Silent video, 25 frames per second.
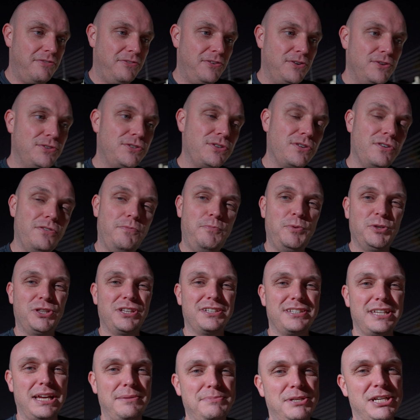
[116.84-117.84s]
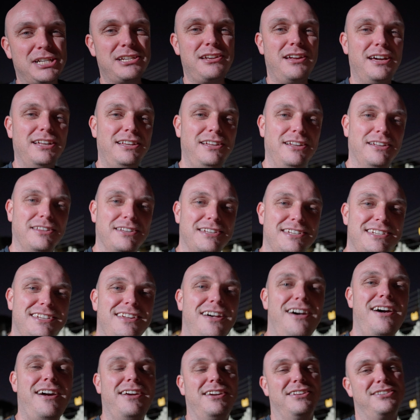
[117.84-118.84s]
sort of put the subject slightly on the
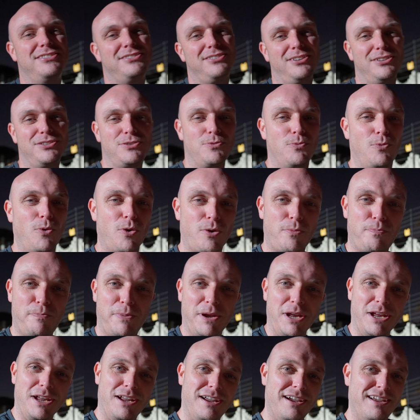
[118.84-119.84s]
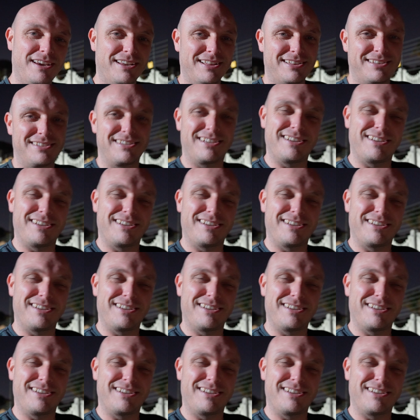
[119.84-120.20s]
side, it starts warping and it